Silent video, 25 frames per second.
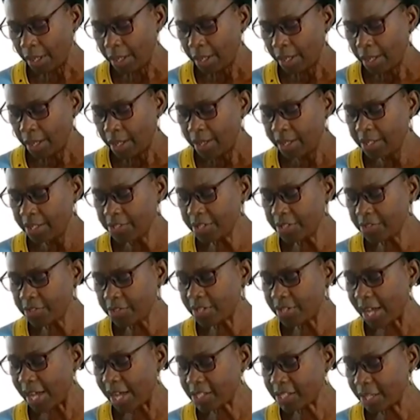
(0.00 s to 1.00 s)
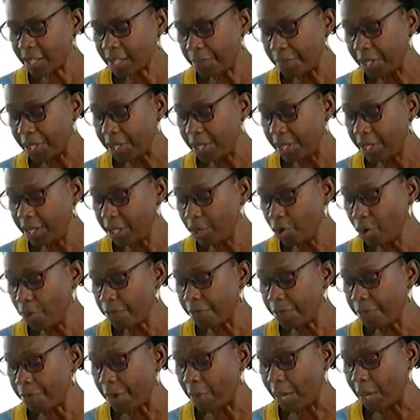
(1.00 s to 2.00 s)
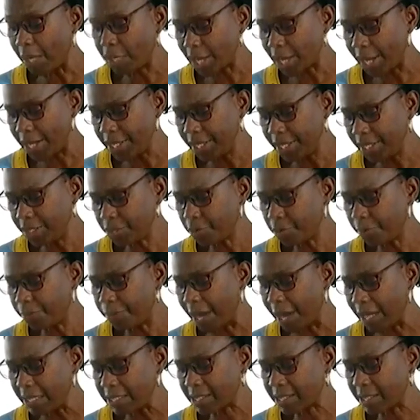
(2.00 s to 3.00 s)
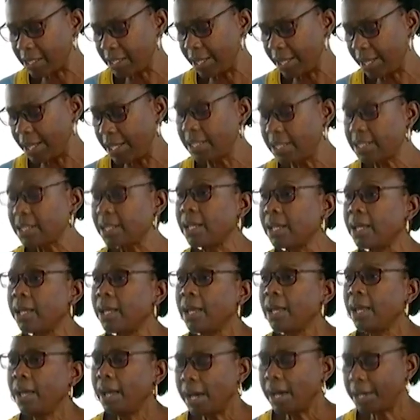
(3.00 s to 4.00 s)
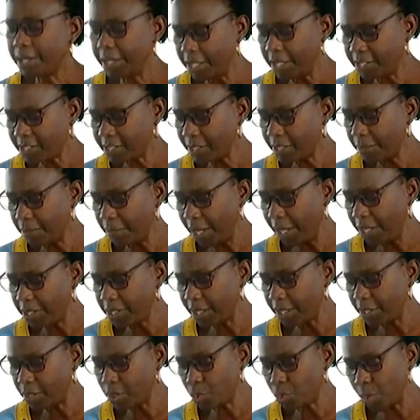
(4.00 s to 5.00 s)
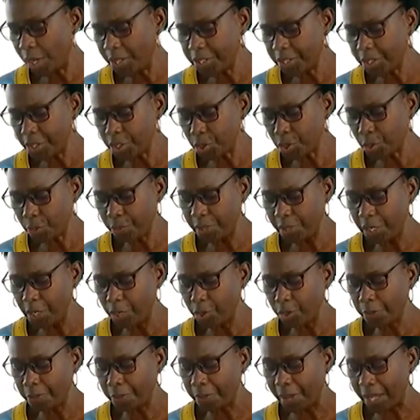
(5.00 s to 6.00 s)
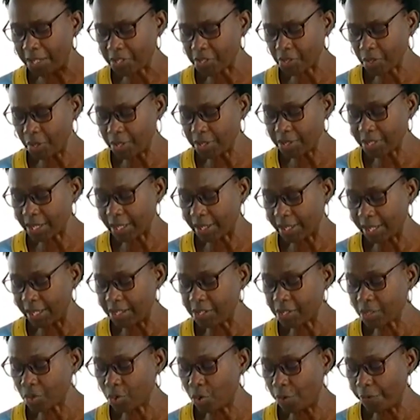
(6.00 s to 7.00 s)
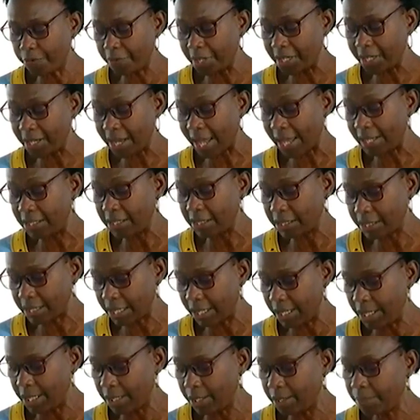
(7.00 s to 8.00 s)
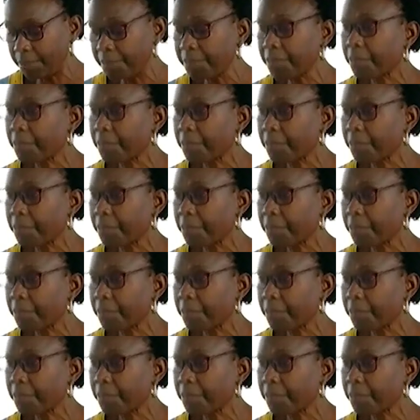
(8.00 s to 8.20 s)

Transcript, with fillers: This is just the beginning of our journey to vaccinate an estimated 22 million persons against COVID-19,